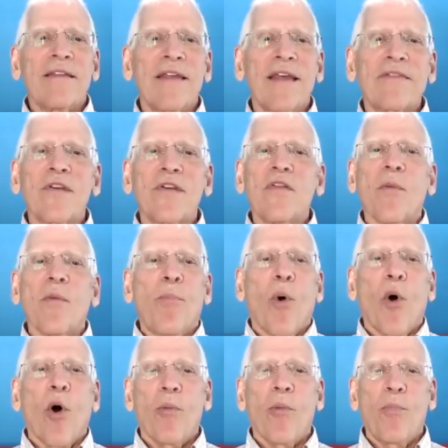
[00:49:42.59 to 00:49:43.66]
that's in the
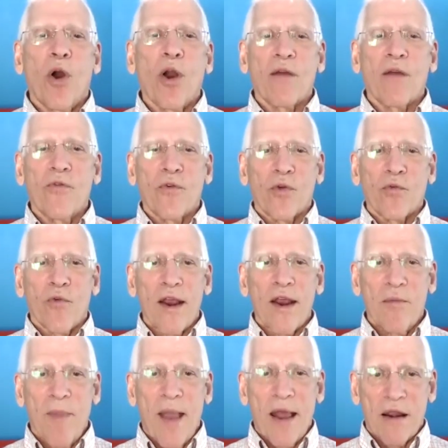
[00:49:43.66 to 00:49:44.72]
ballpark for the
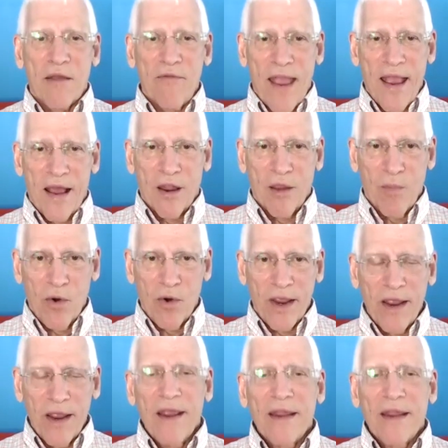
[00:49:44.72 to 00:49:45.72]
right amount of alimony.